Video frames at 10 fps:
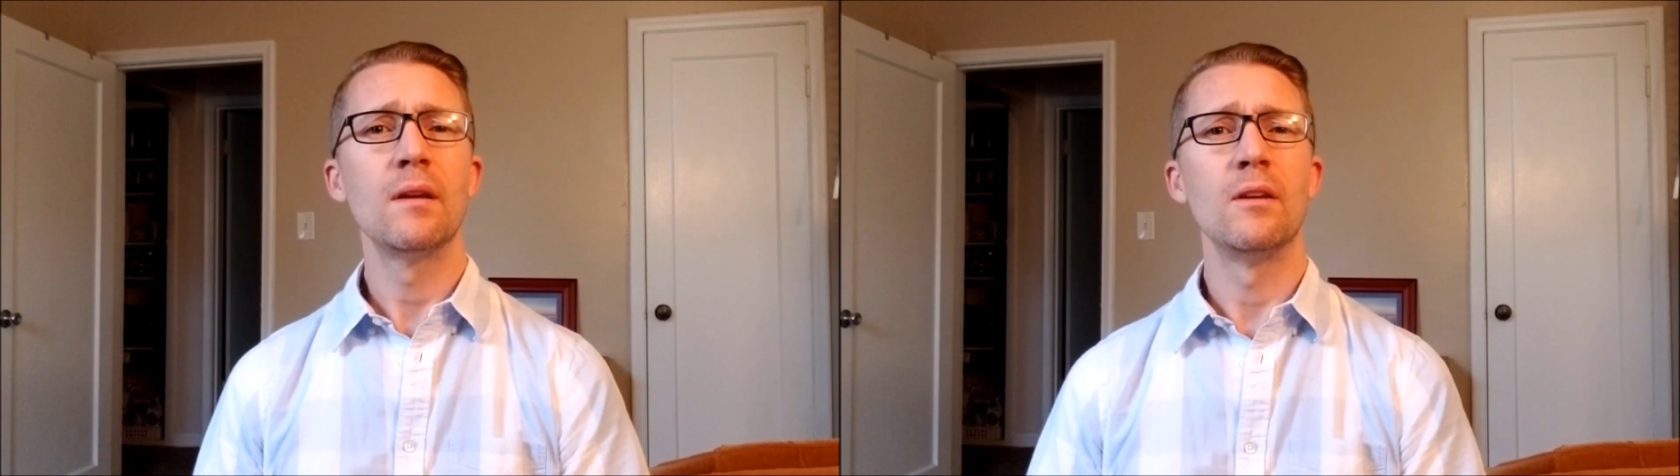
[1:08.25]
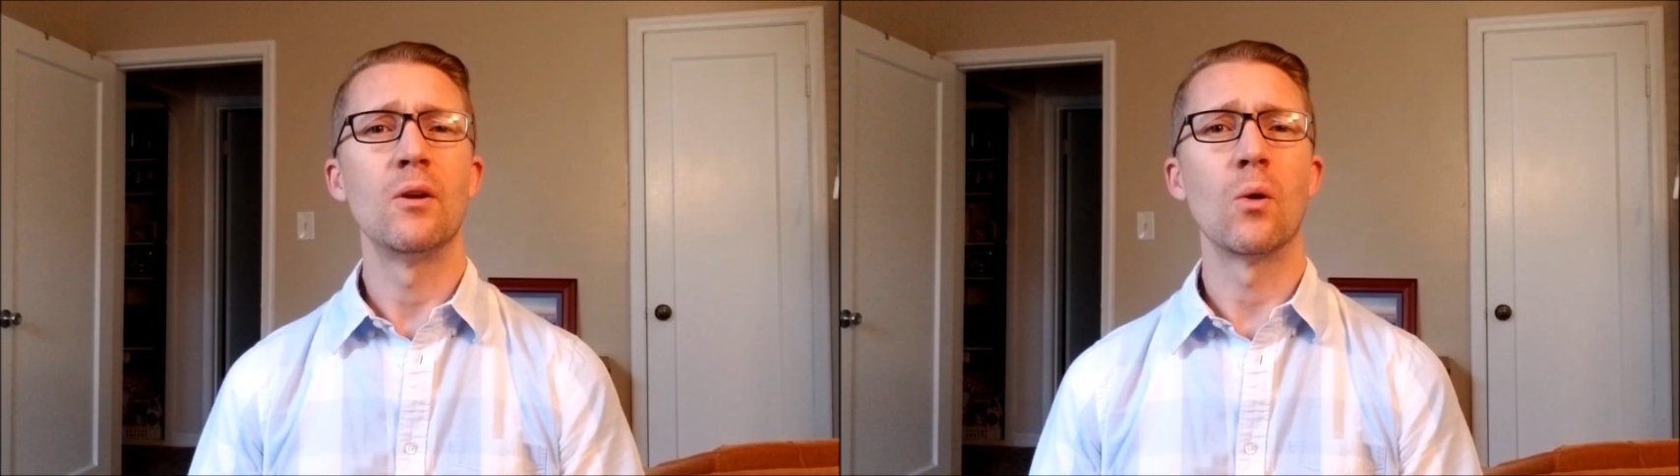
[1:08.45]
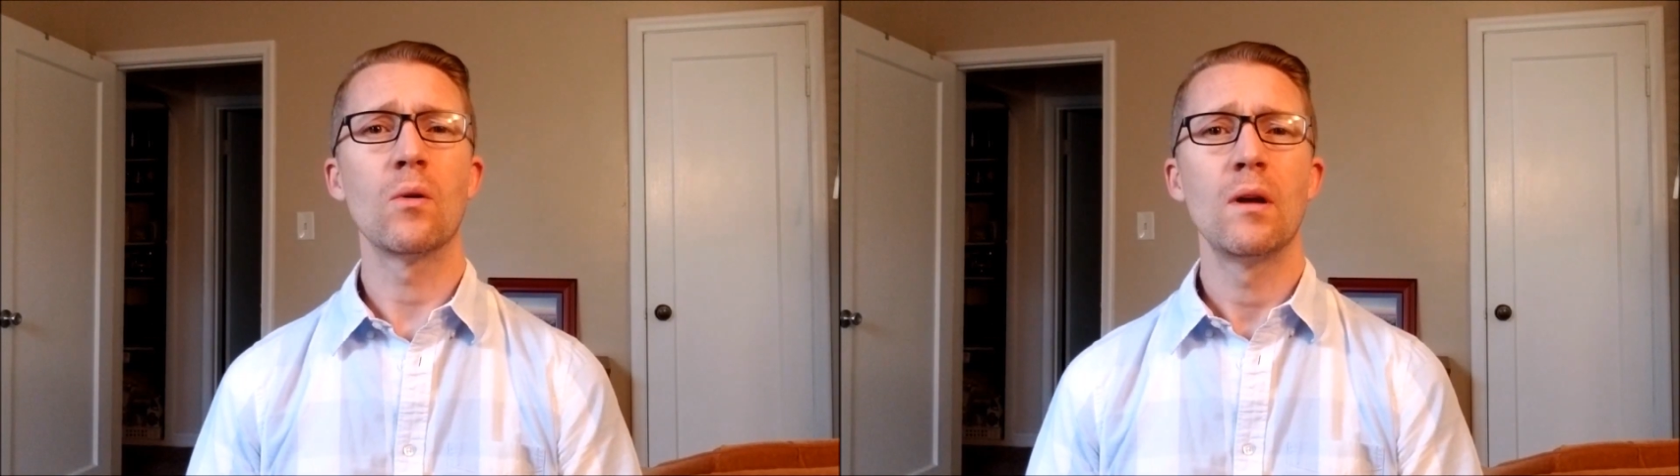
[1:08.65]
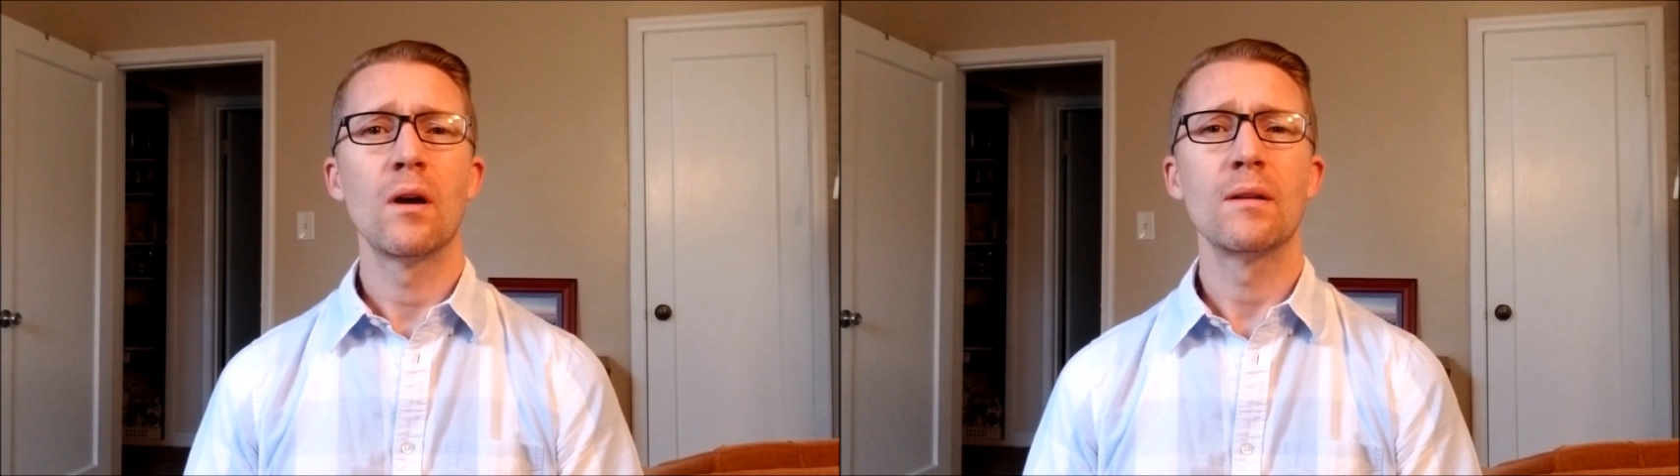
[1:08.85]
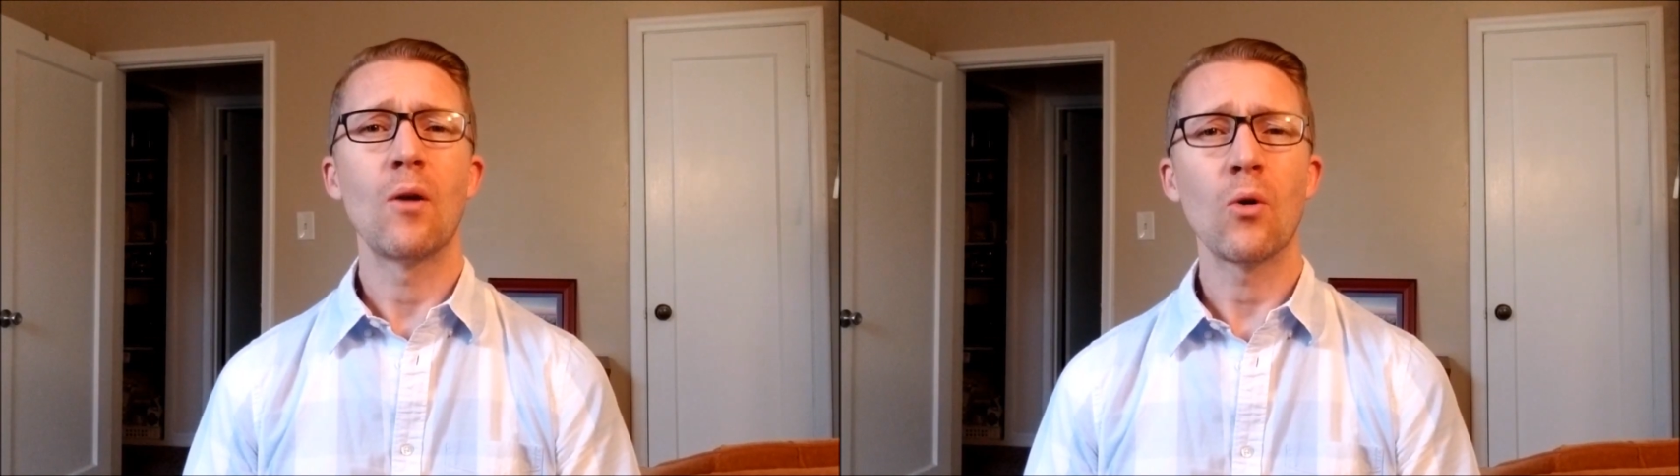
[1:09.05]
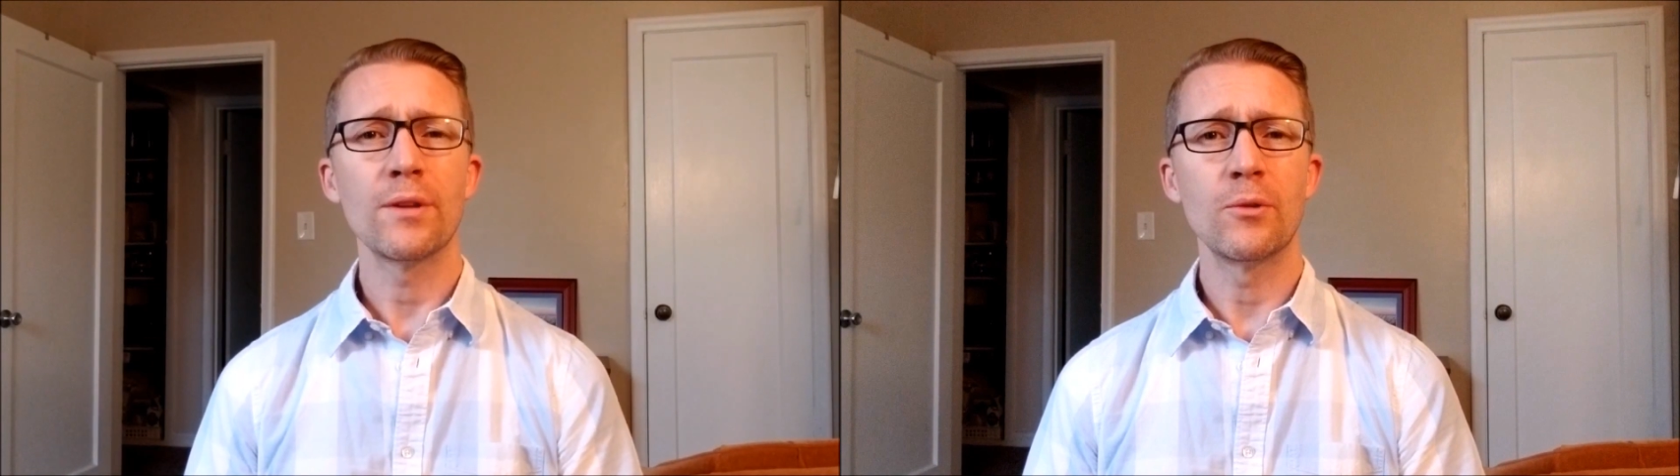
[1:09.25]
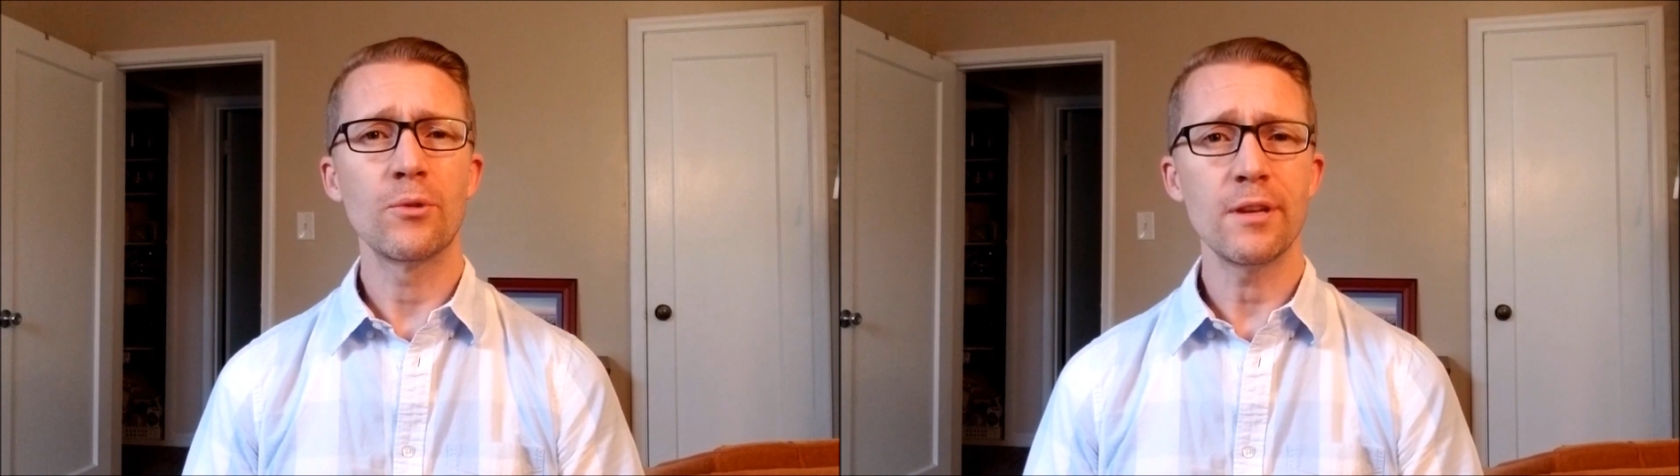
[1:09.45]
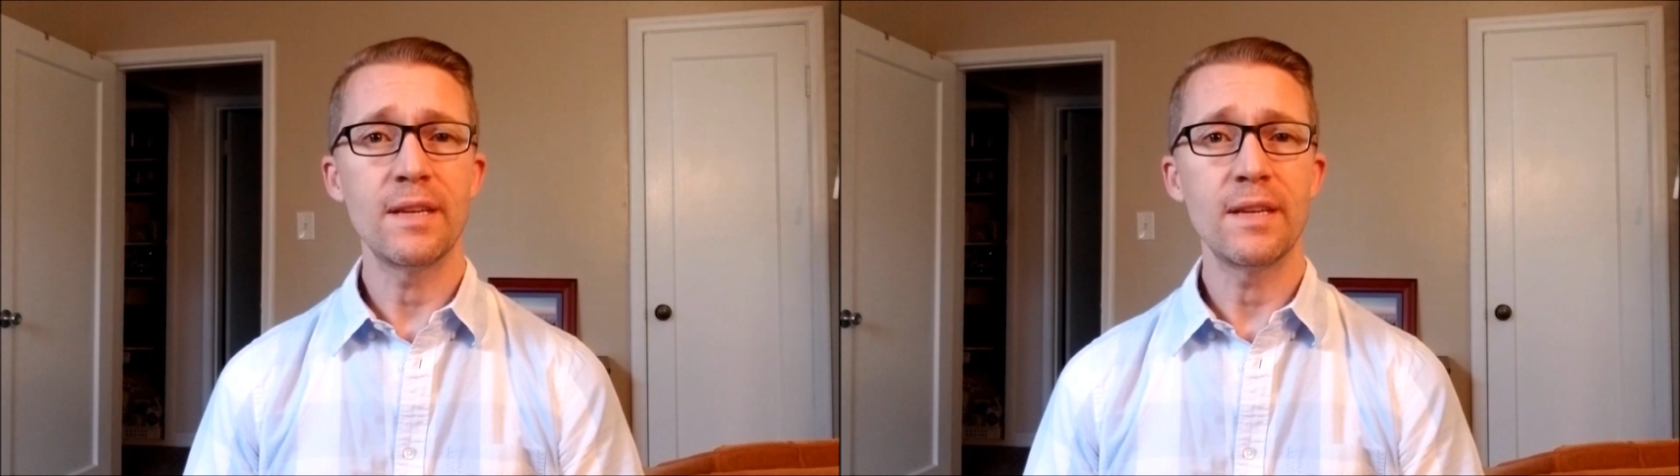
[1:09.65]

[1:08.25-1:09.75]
you know, holding really